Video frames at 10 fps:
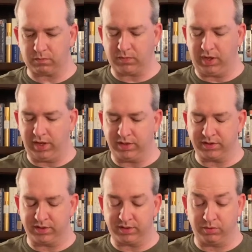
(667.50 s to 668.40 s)
And
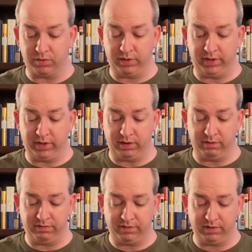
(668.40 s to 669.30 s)
it's the story
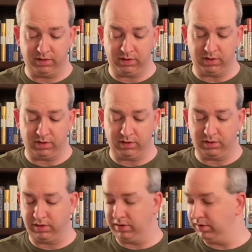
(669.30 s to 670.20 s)
of
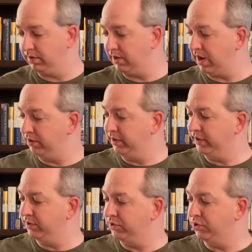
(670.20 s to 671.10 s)
how
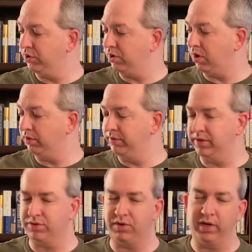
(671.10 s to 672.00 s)
Lincoln took all of
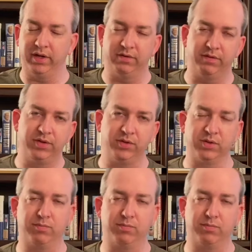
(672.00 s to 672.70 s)
these strong individuals,